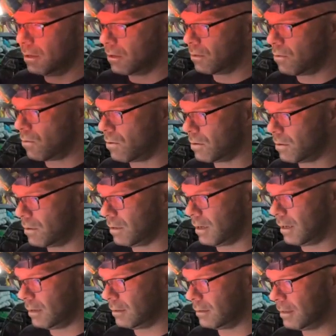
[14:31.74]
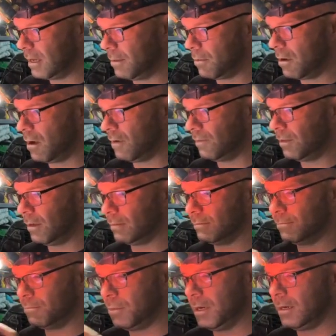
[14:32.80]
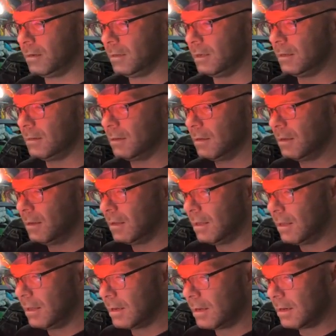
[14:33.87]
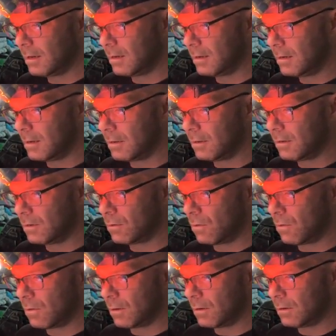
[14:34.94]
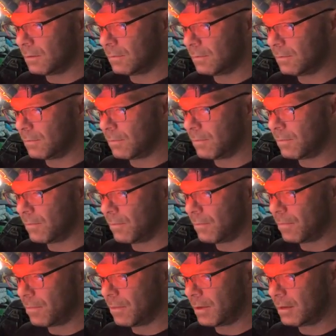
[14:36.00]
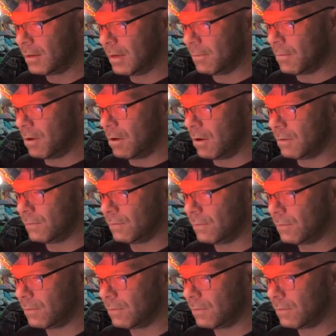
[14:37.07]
a corner that came off that barely. I got another corner that came off